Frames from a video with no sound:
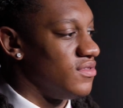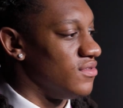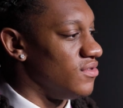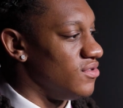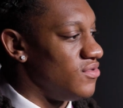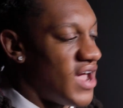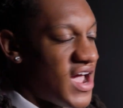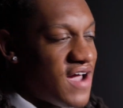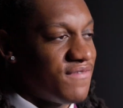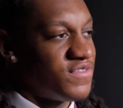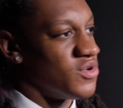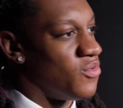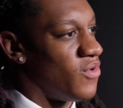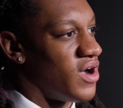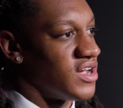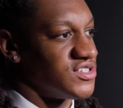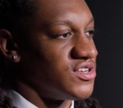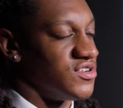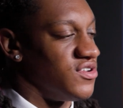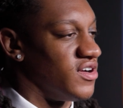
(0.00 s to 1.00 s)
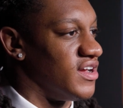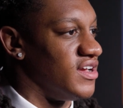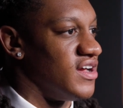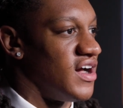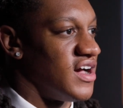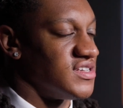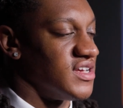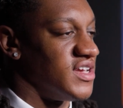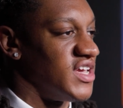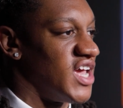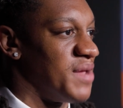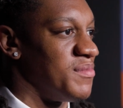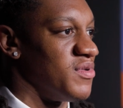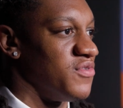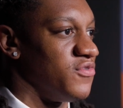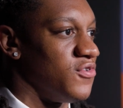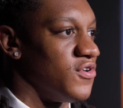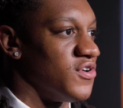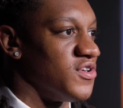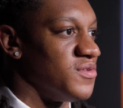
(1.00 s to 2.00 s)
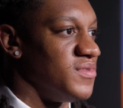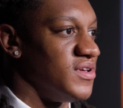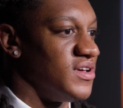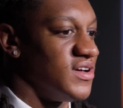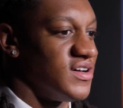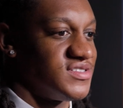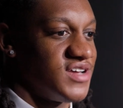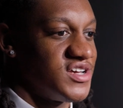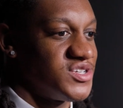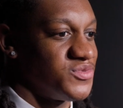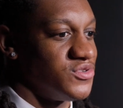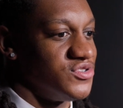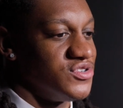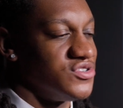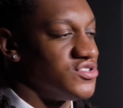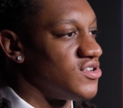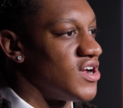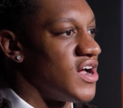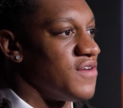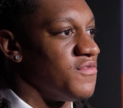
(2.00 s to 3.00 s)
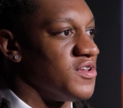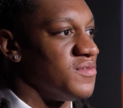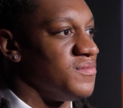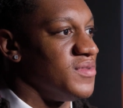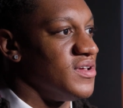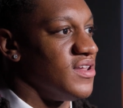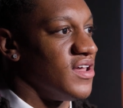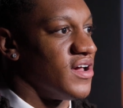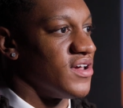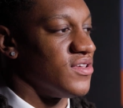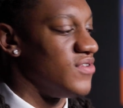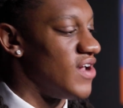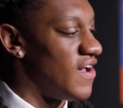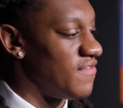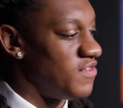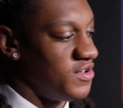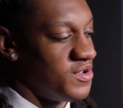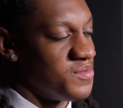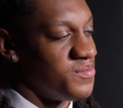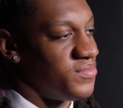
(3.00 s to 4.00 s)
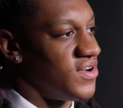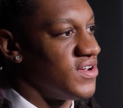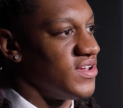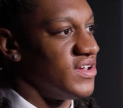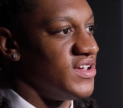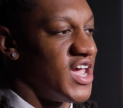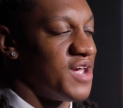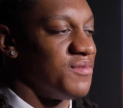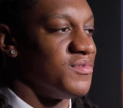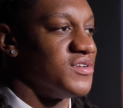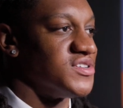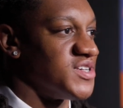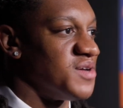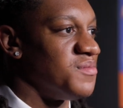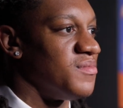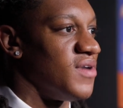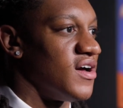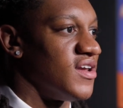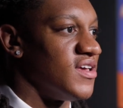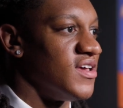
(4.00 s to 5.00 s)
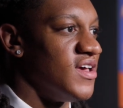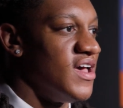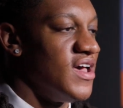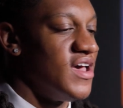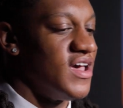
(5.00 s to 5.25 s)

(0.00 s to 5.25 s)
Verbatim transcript: you have to watch the great guys that came before you because that's what you're striving to be like. You have to compare your game to somebody.